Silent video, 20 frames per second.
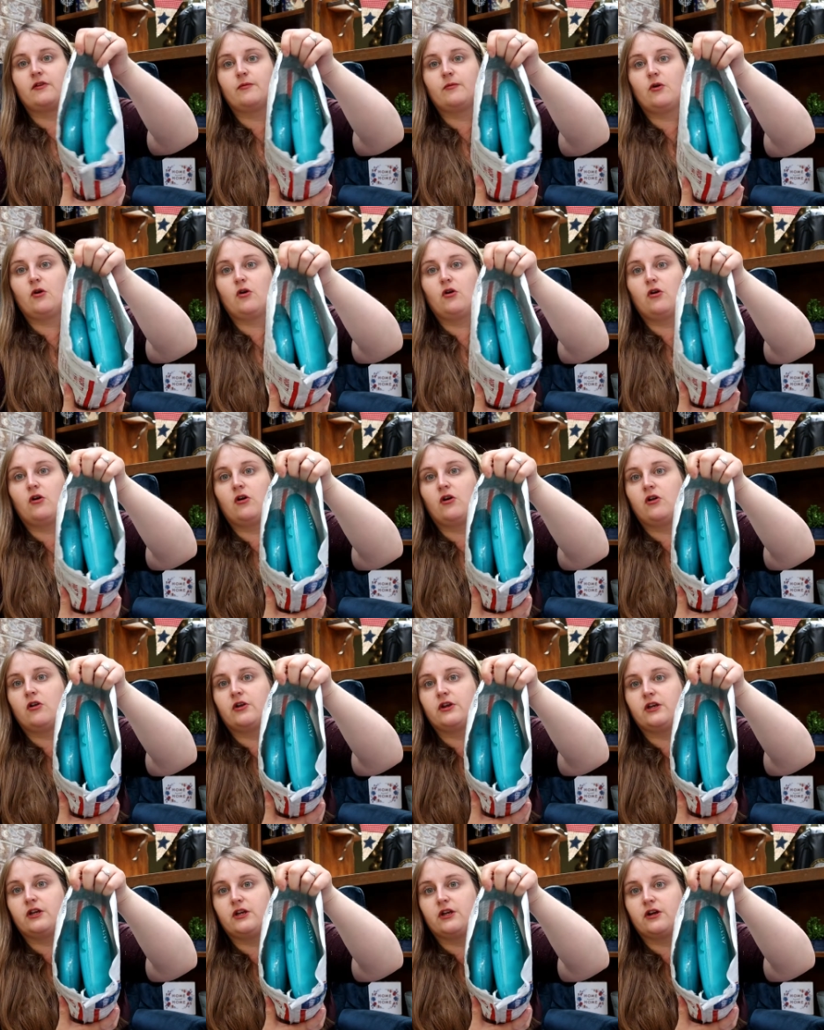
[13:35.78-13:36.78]
them
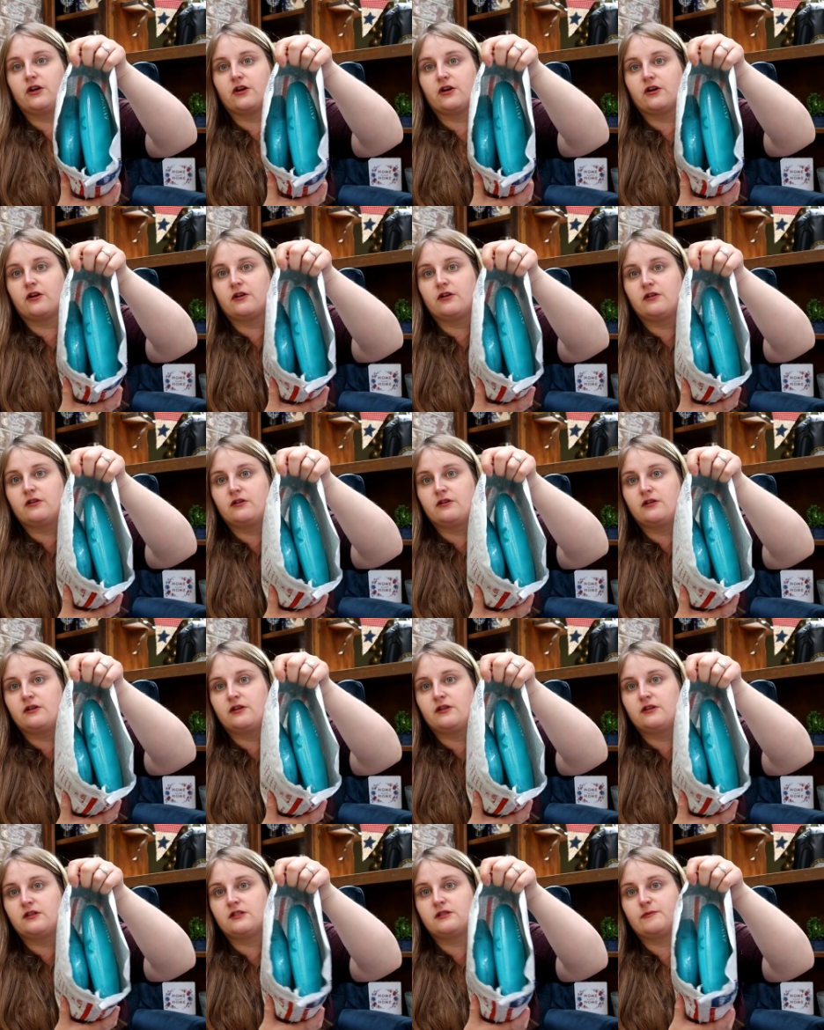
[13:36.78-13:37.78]
all here
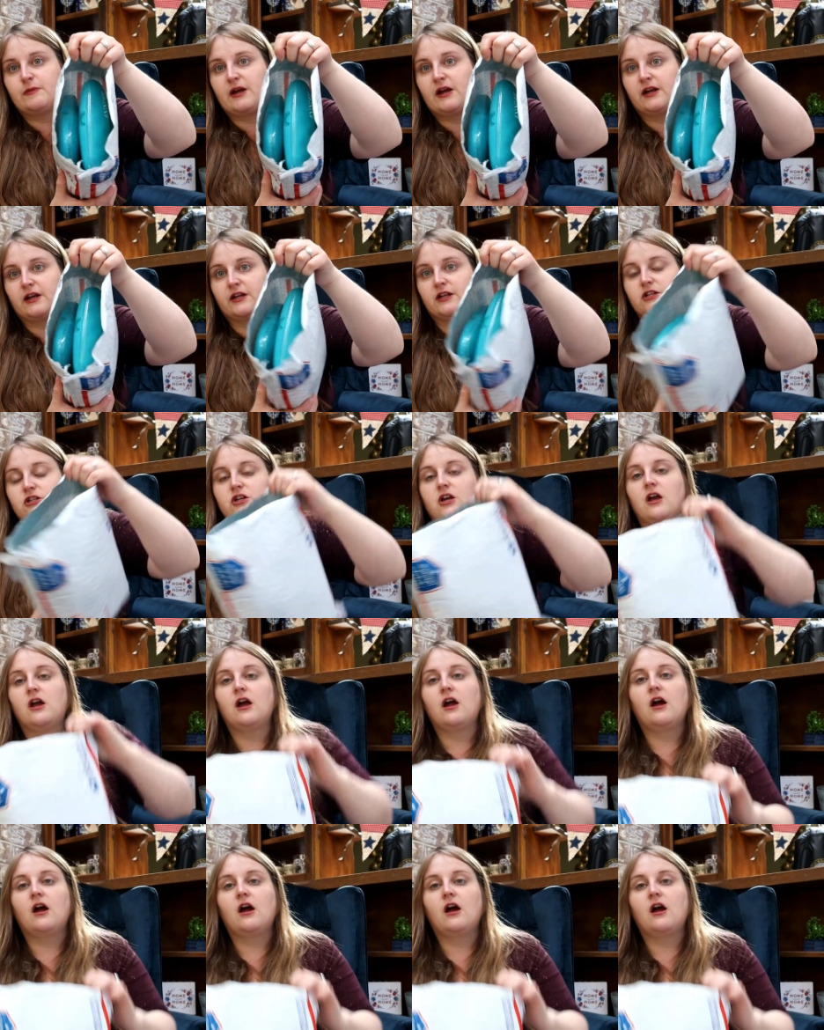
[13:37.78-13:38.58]
in this package.